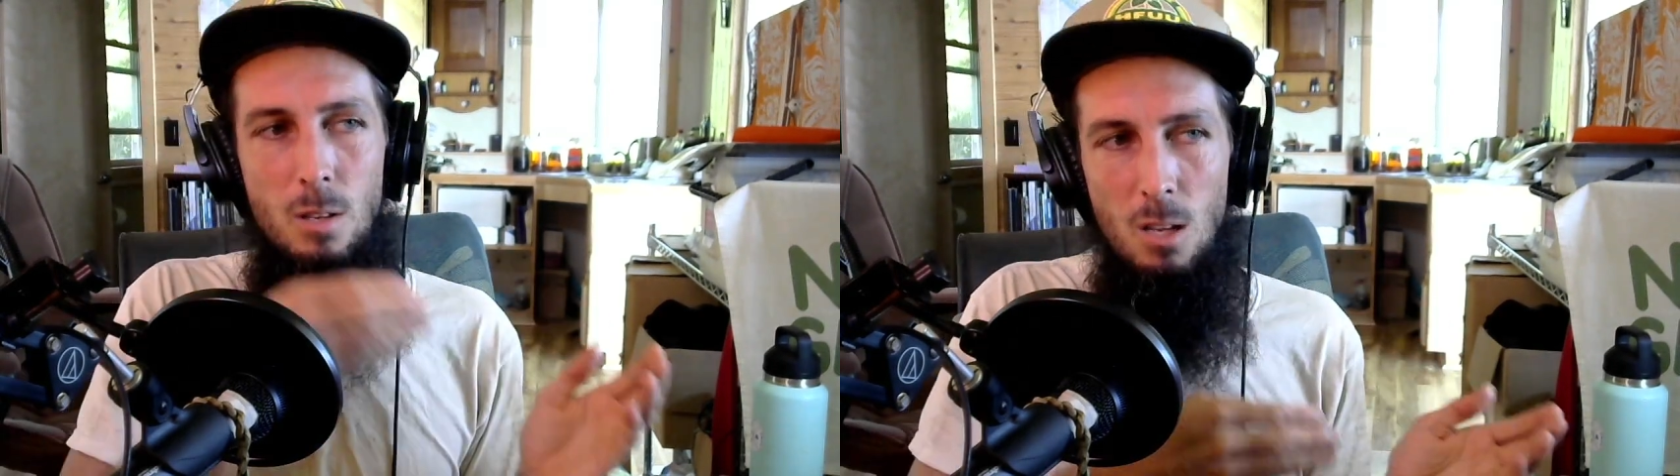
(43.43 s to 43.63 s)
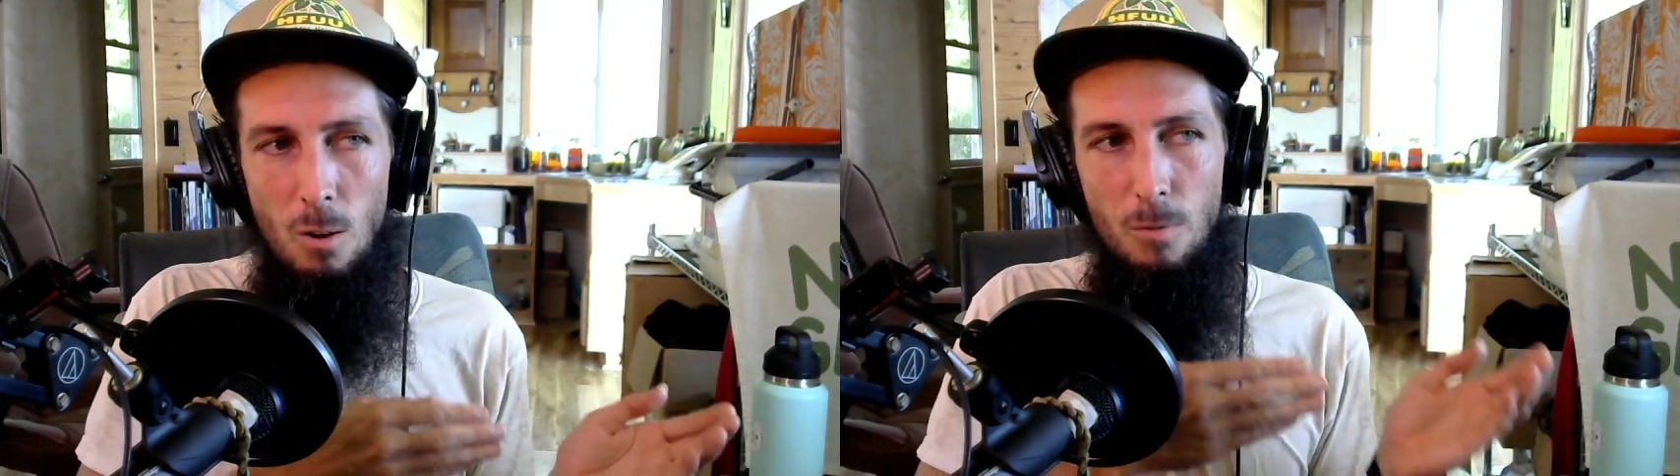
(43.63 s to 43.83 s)

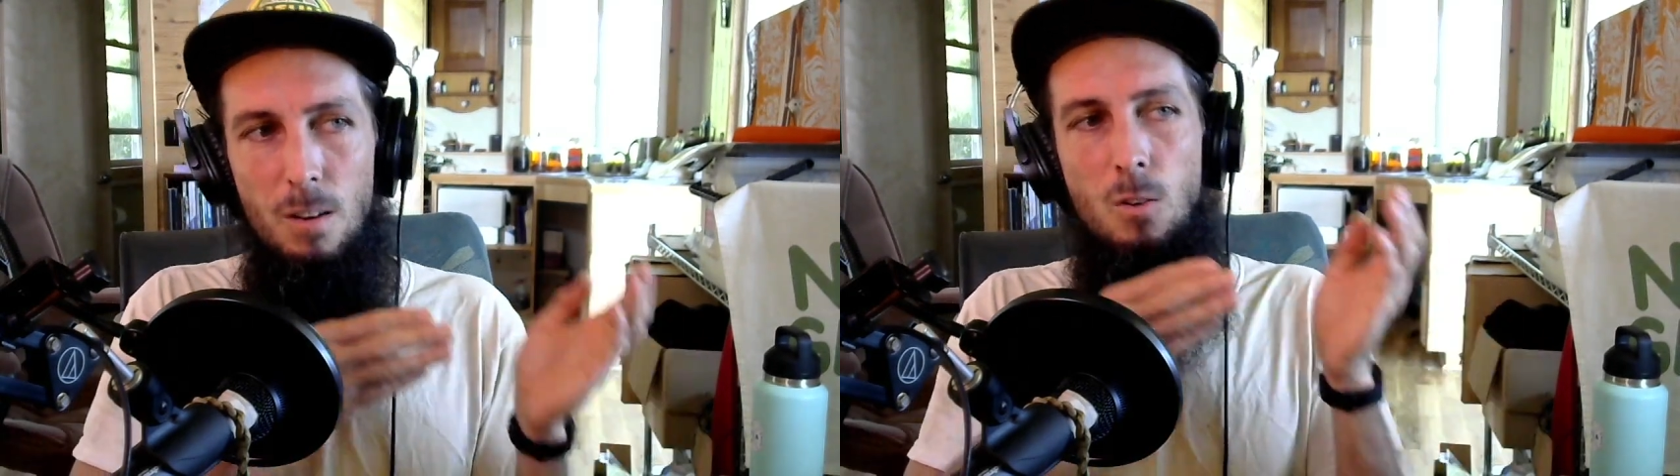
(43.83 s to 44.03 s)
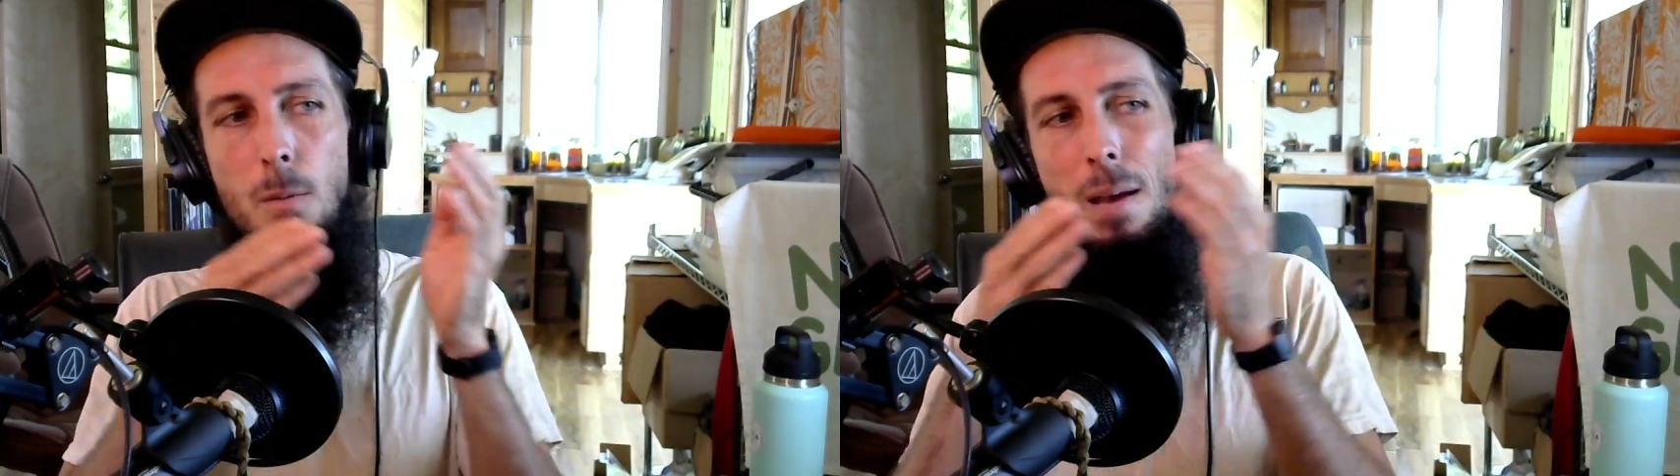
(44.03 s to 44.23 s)

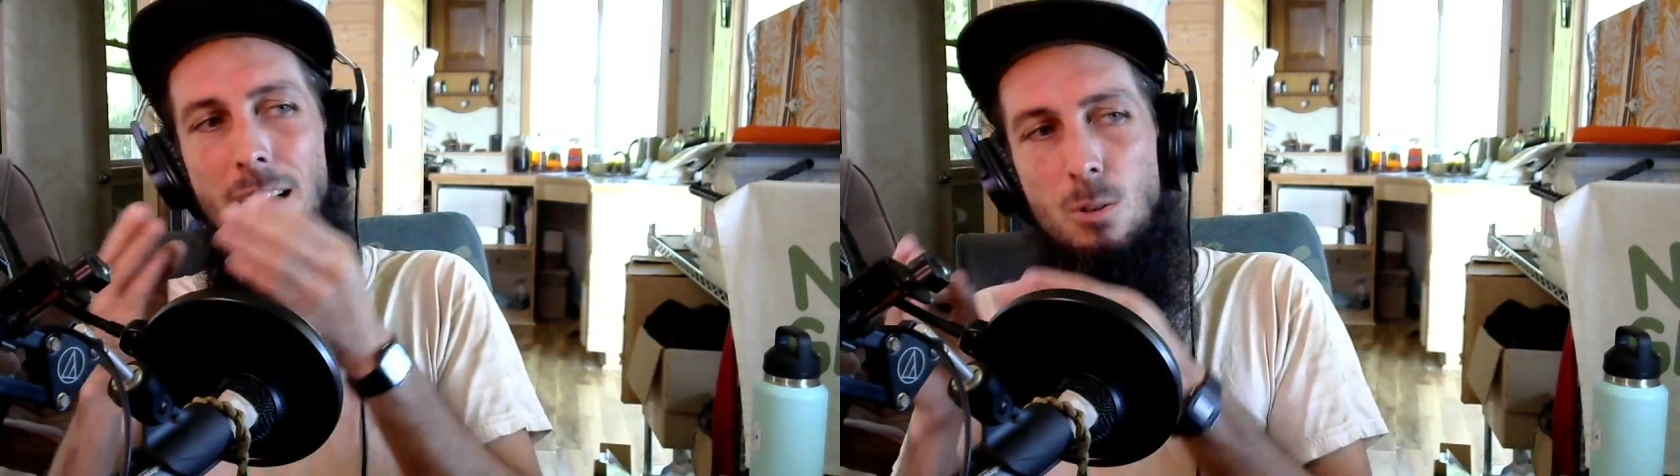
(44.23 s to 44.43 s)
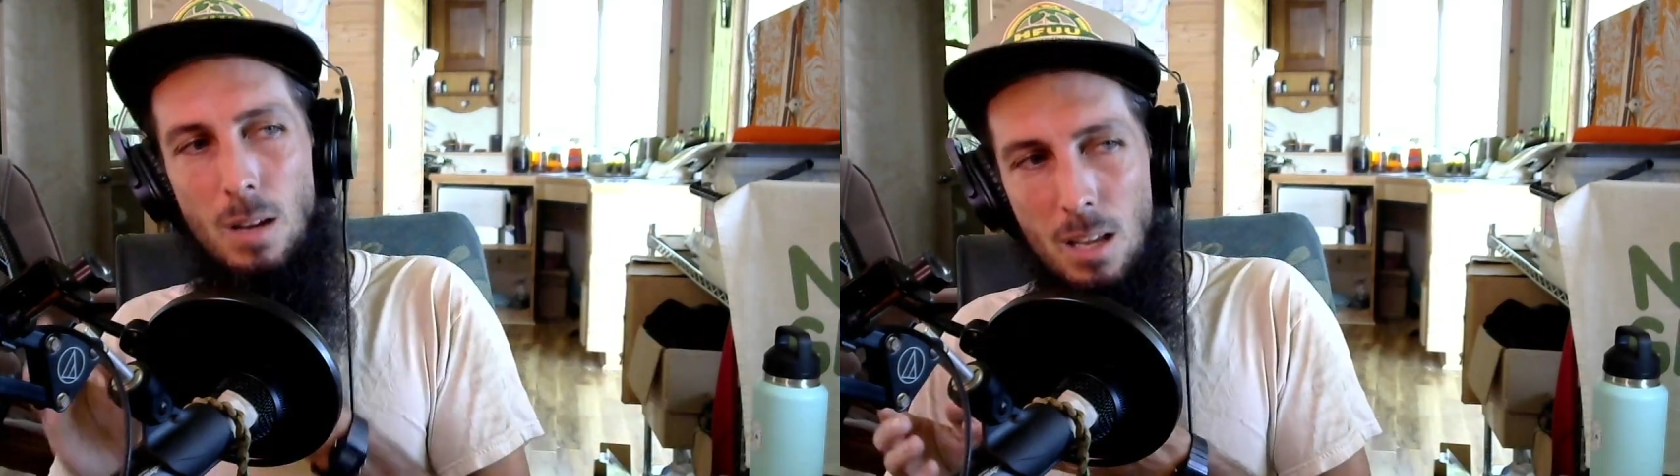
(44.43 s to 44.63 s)
dolphin, going
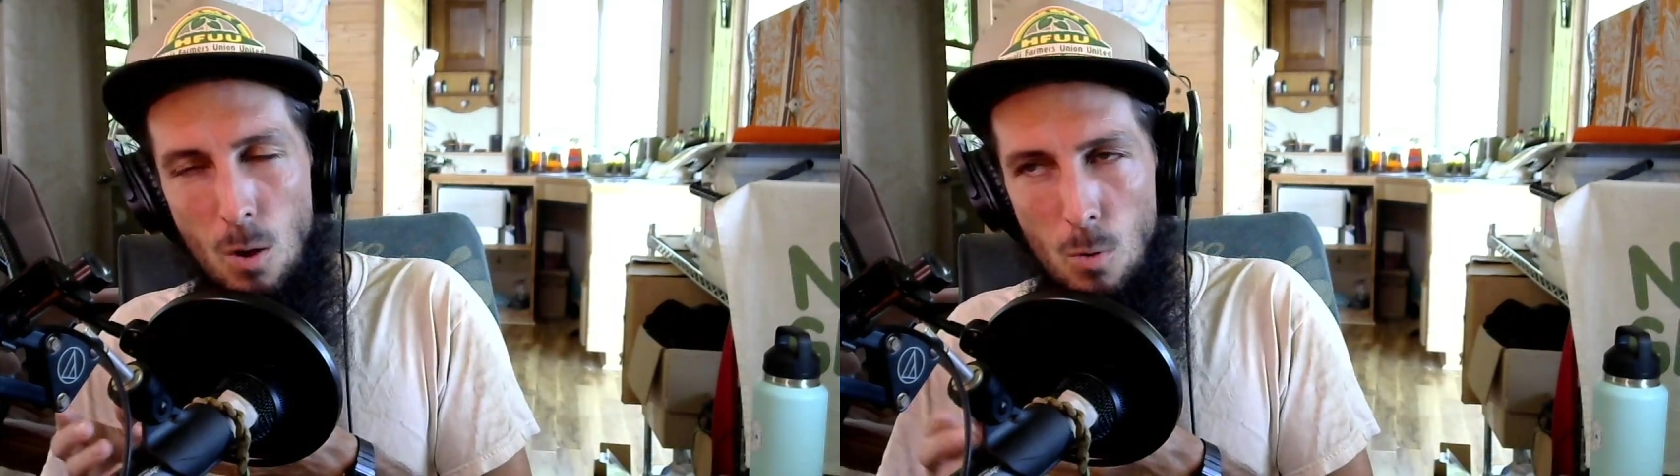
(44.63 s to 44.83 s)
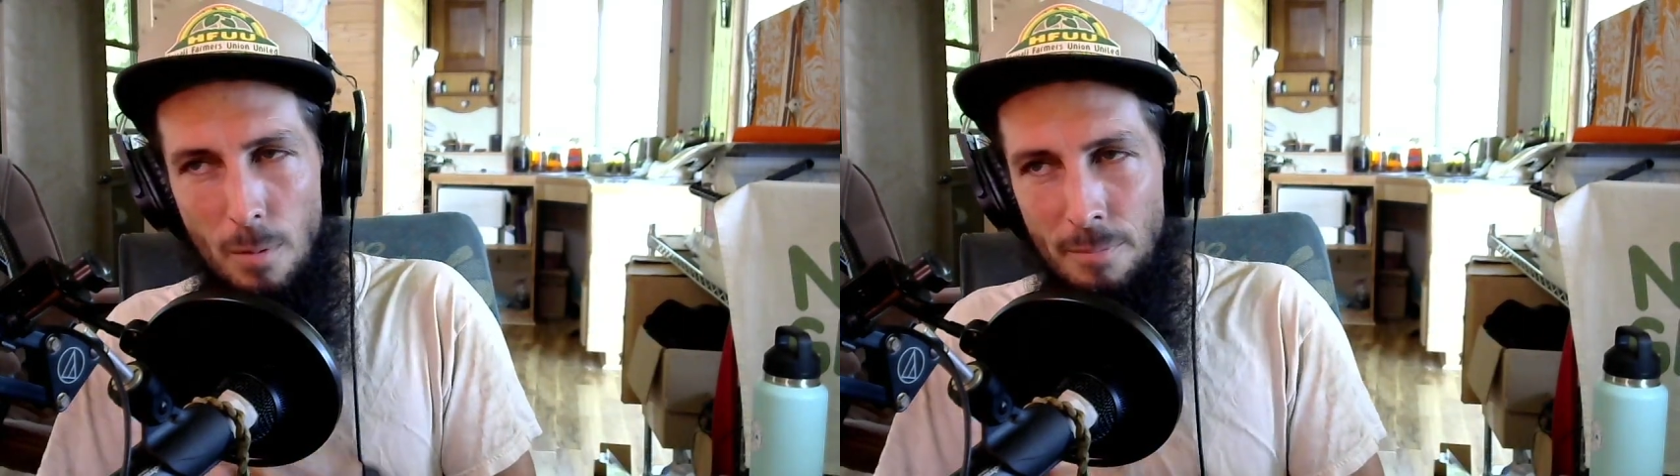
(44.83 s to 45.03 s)
back to a
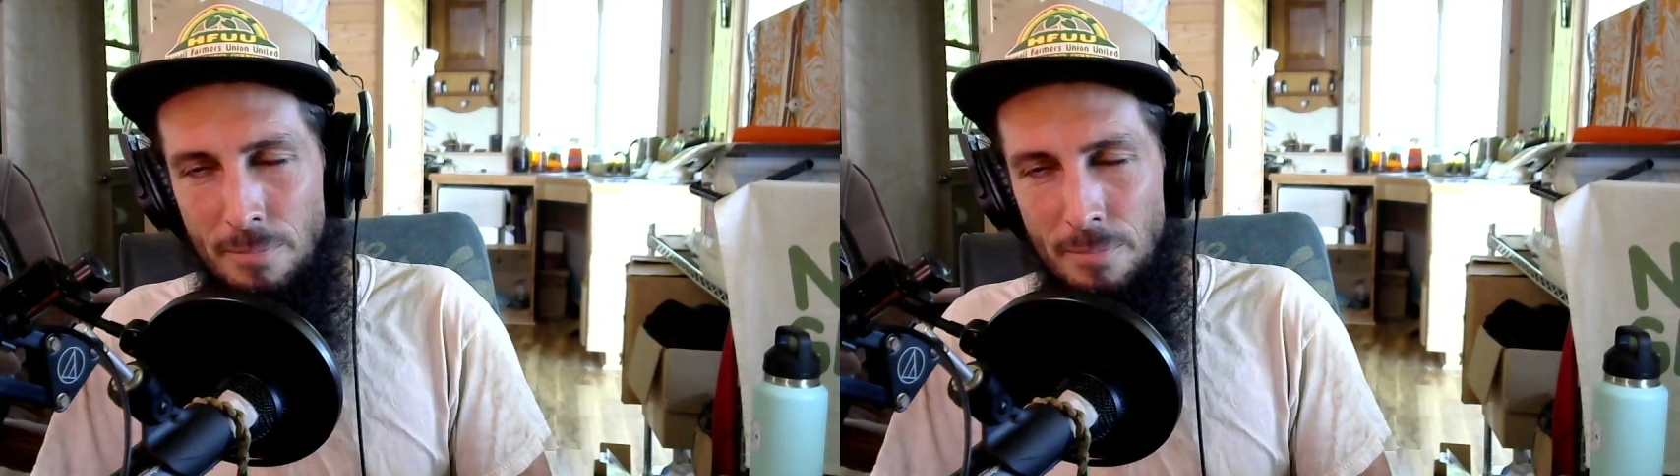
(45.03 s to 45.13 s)
goat.